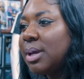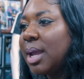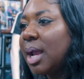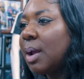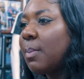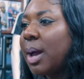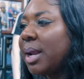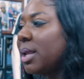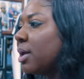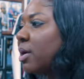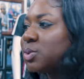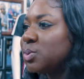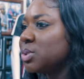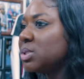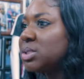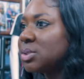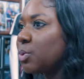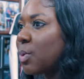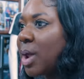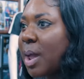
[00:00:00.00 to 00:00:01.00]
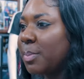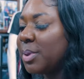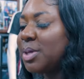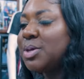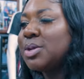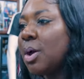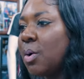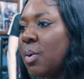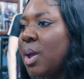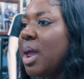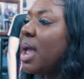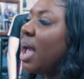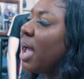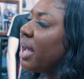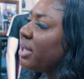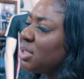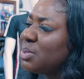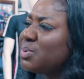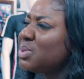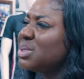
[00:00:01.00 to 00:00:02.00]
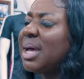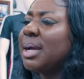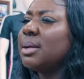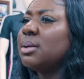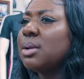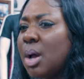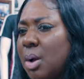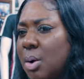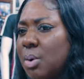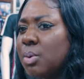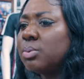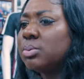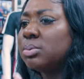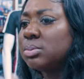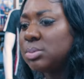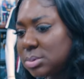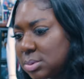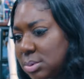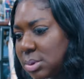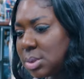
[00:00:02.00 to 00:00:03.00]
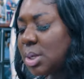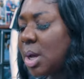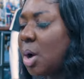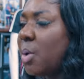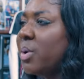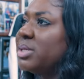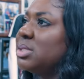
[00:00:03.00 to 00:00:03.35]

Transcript: Everybody else was scrambling, you know, and she was like, no, you know.